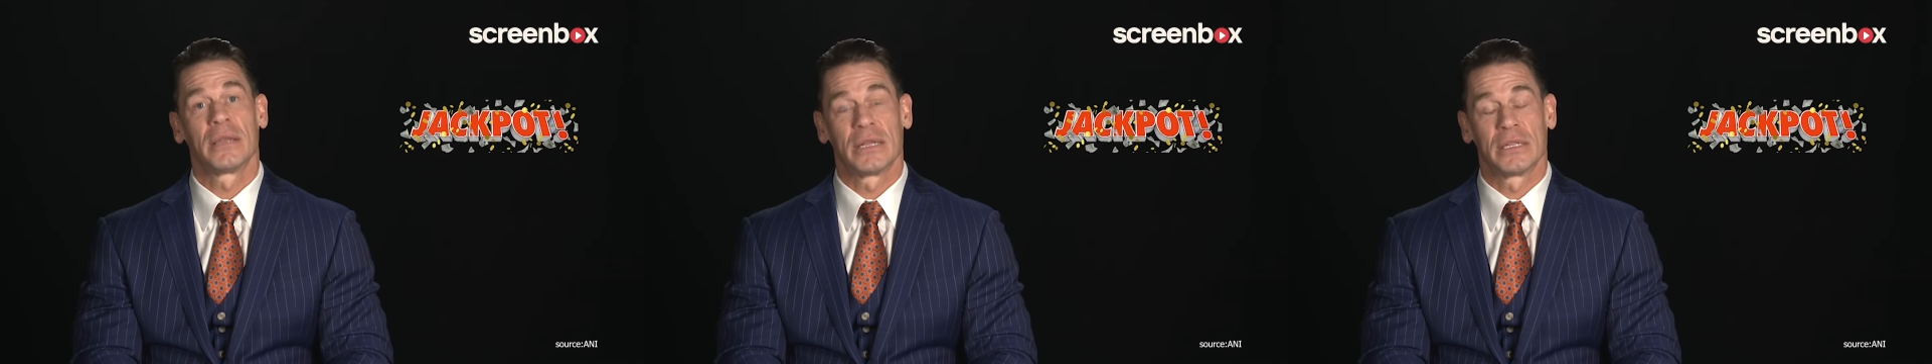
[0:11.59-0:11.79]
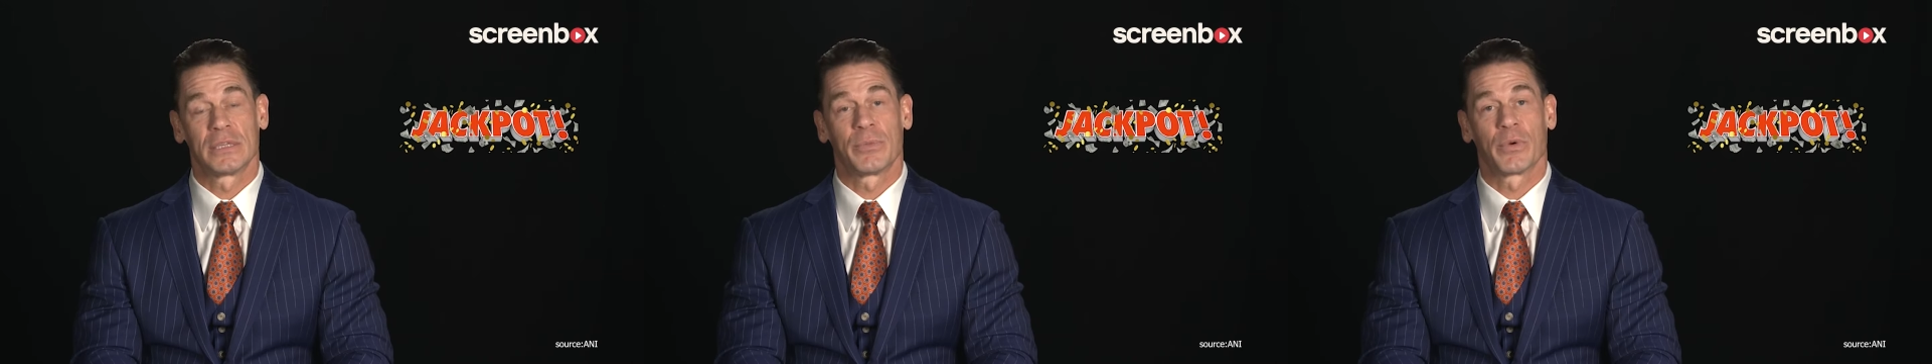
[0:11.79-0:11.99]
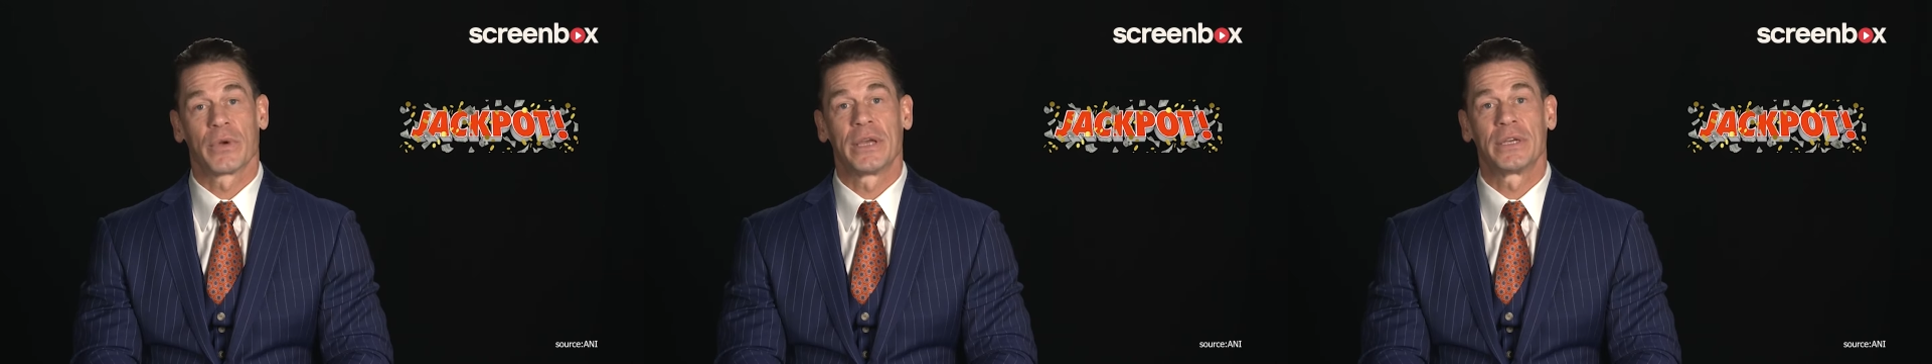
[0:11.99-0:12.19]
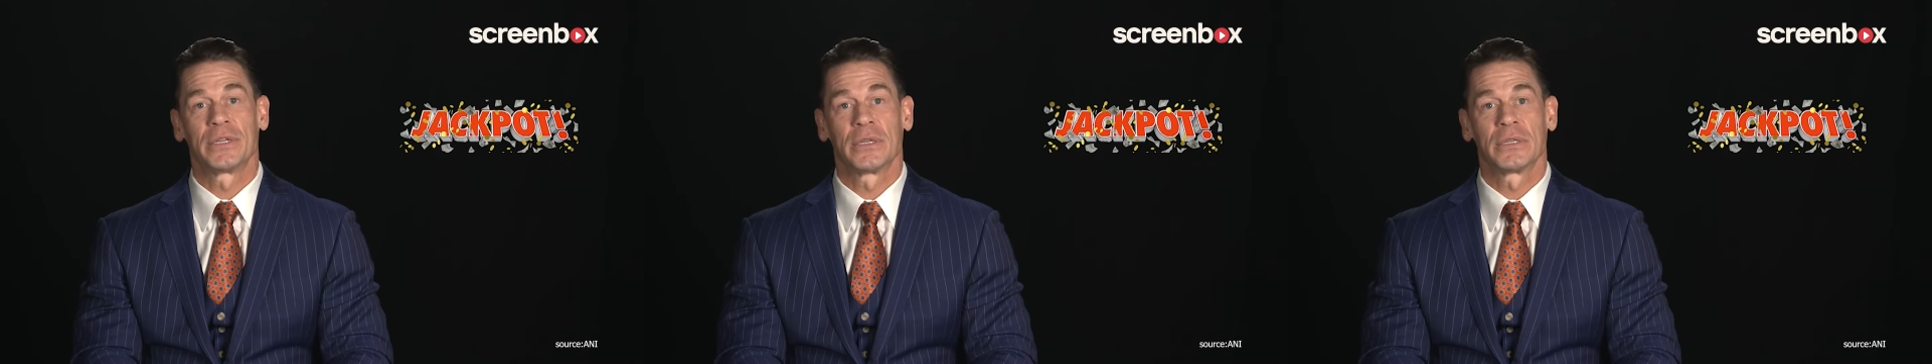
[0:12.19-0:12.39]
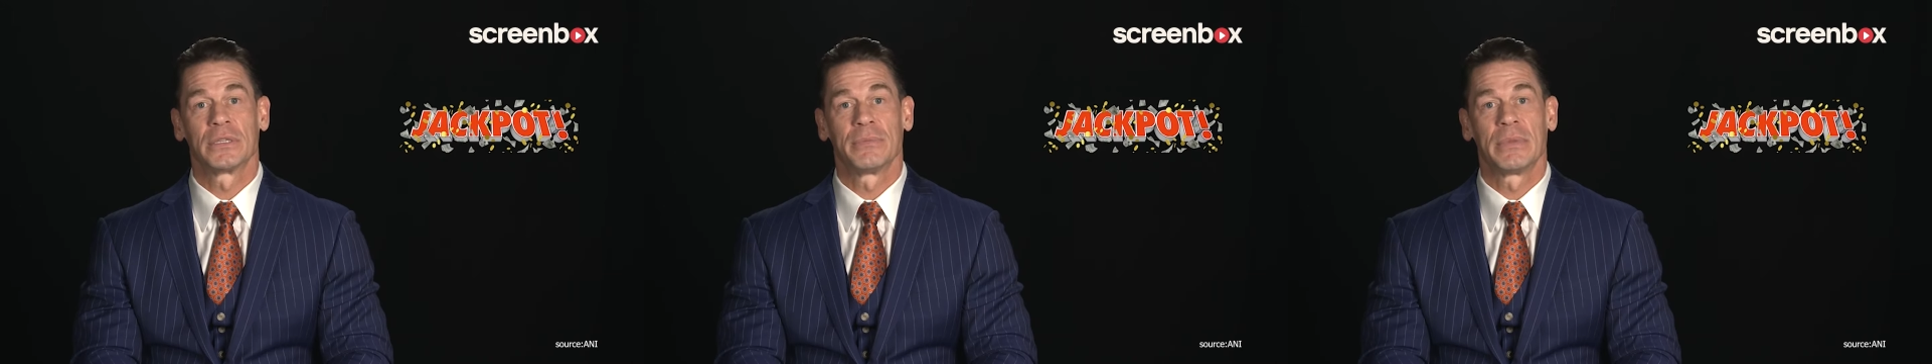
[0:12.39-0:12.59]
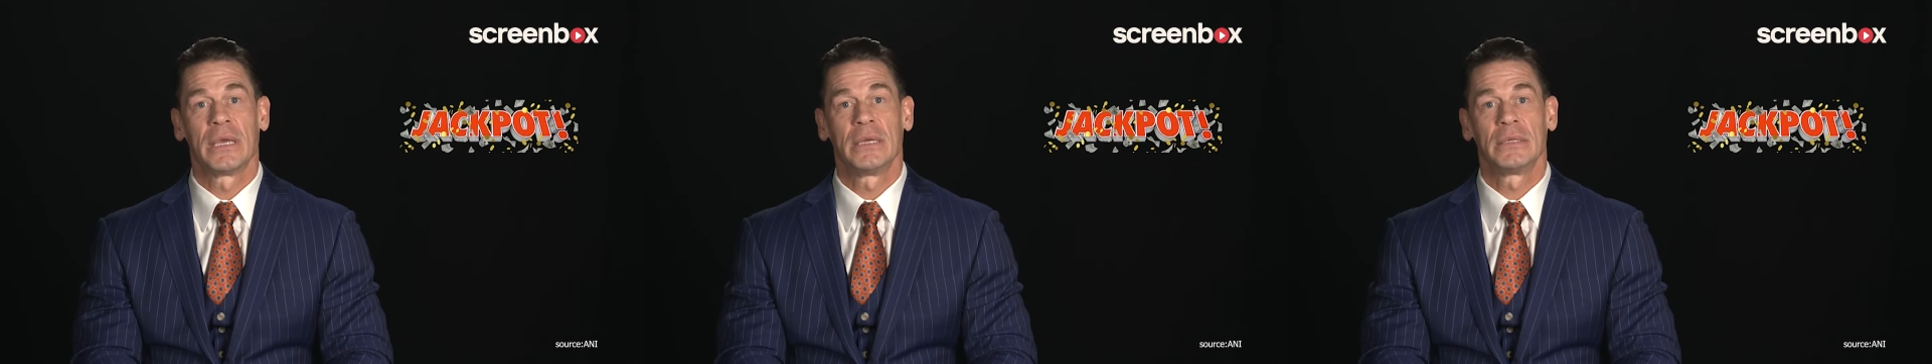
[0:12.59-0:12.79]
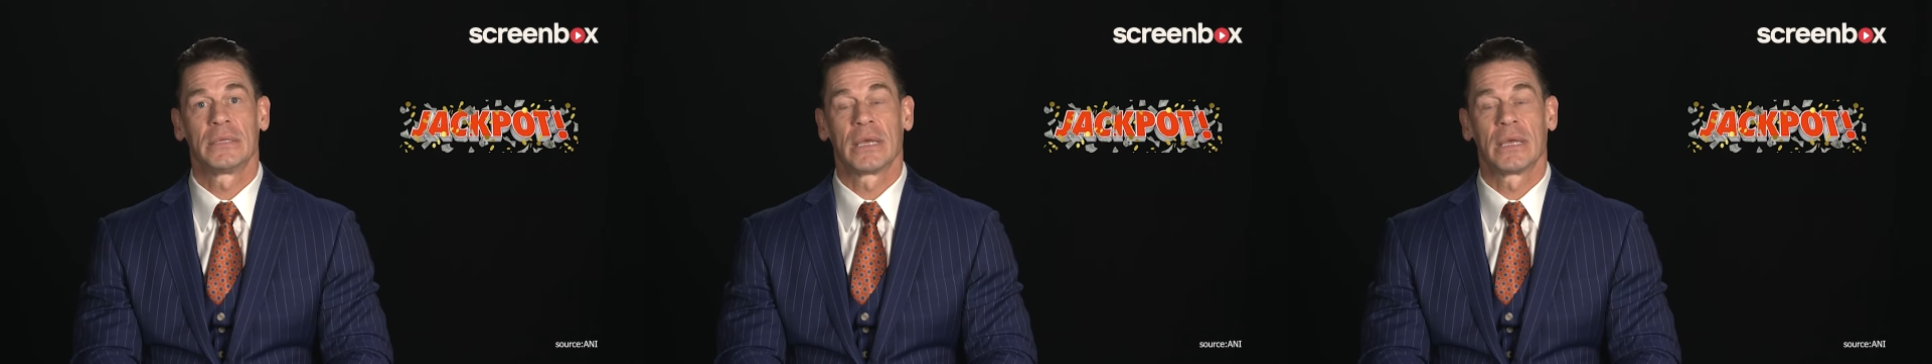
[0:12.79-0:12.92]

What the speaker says: inspirational to me.